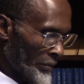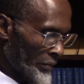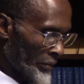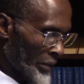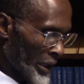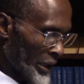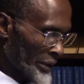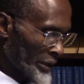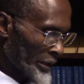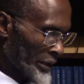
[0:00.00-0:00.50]

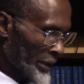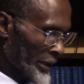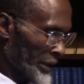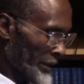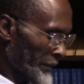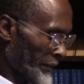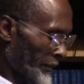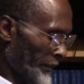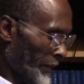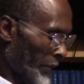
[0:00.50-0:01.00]
But
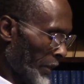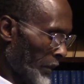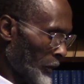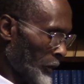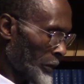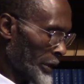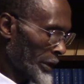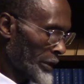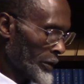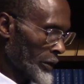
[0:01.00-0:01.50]

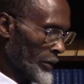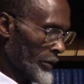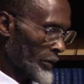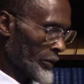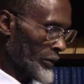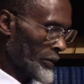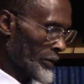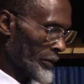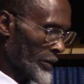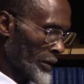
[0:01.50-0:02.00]
we
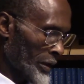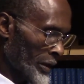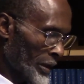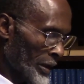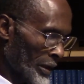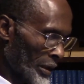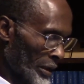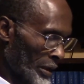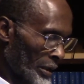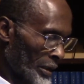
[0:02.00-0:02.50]
know
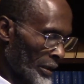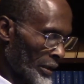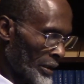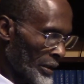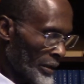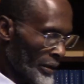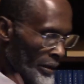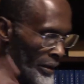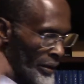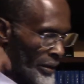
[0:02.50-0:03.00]

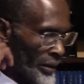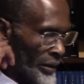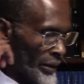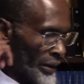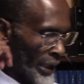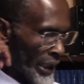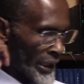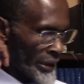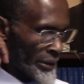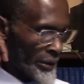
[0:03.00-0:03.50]

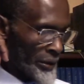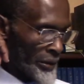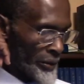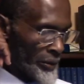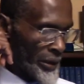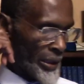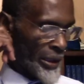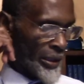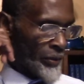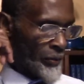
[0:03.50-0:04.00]
that
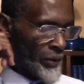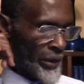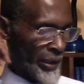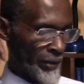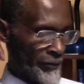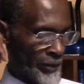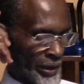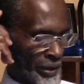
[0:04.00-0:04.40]
today we have a